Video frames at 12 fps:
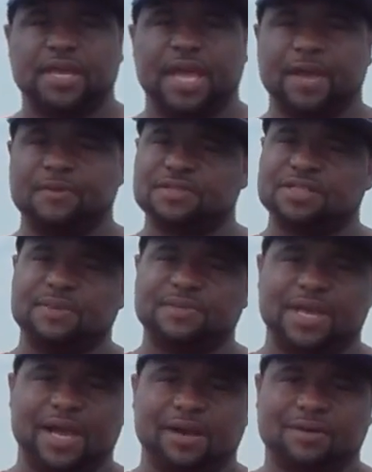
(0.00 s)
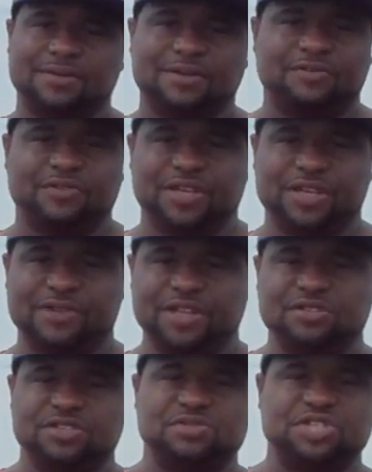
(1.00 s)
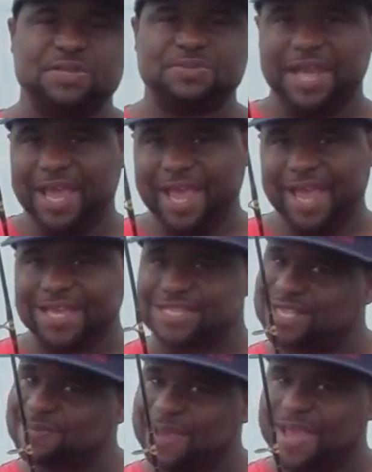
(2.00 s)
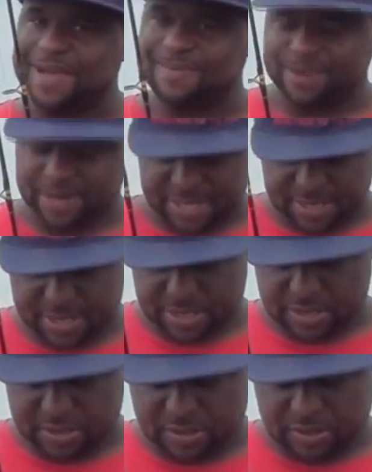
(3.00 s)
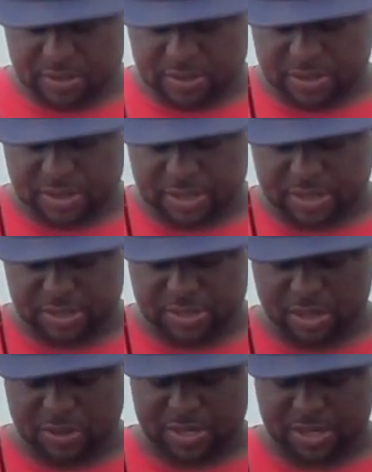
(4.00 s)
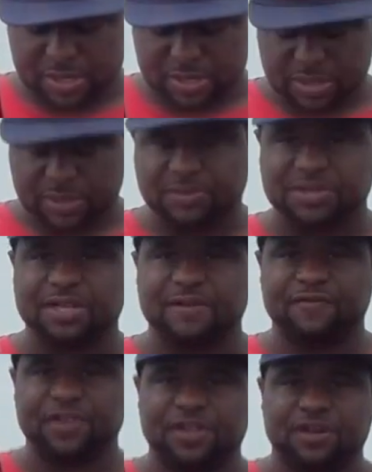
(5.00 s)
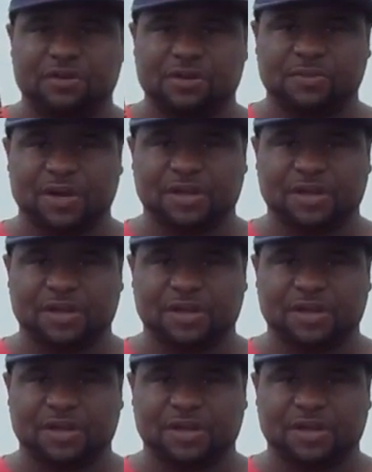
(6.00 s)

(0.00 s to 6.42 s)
Hey, what's up, y'all? We're getting ready to do some sheep's head, sheep head, buddy. You know, um, did a video on